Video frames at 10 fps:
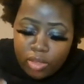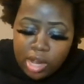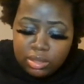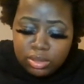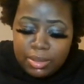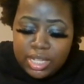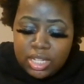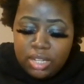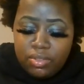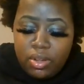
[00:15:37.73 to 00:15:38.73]
And what makes it
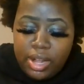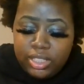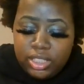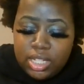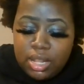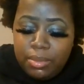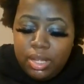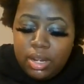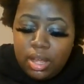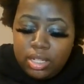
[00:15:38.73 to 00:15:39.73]
even crazy is I'm
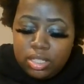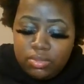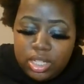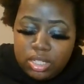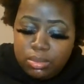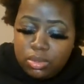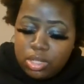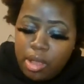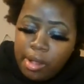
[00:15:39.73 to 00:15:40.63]
eating all these vegetables.